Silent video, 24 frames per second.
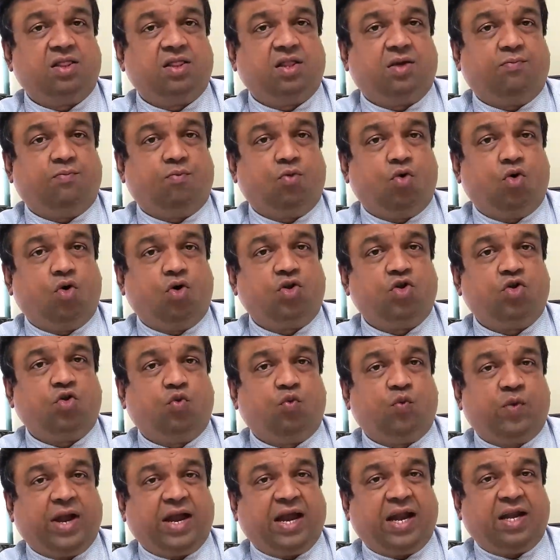The more you
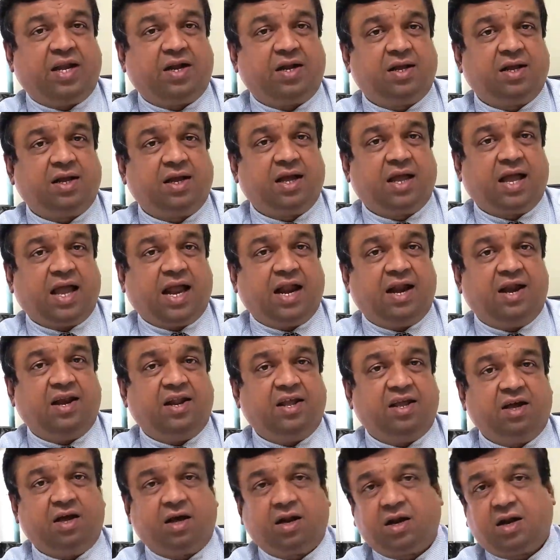wait and
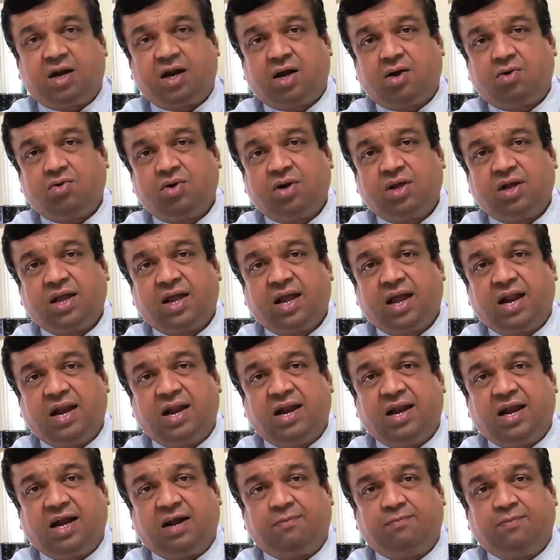linger around
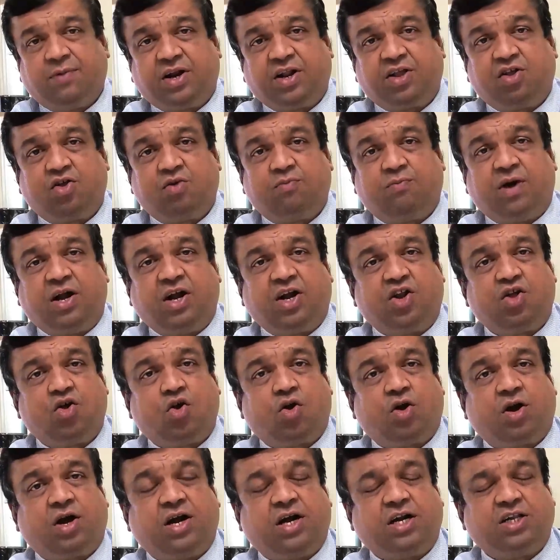and let
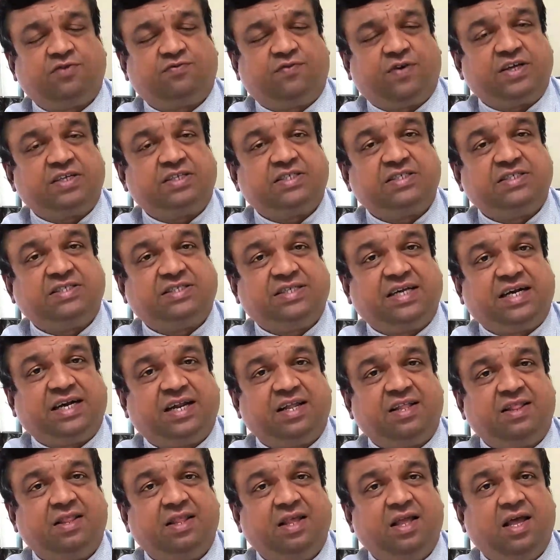multi-organ dysfunction set
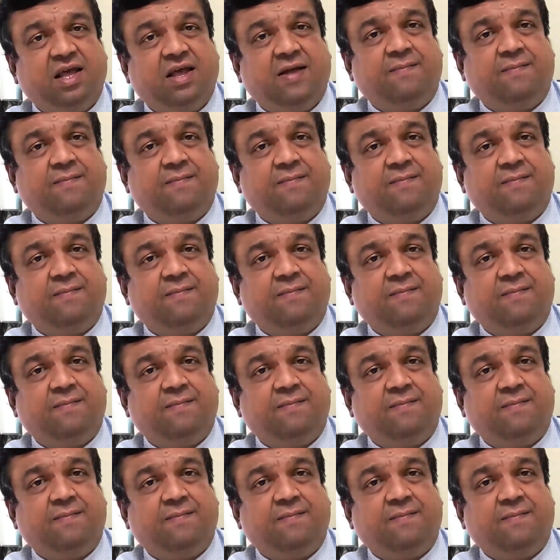in,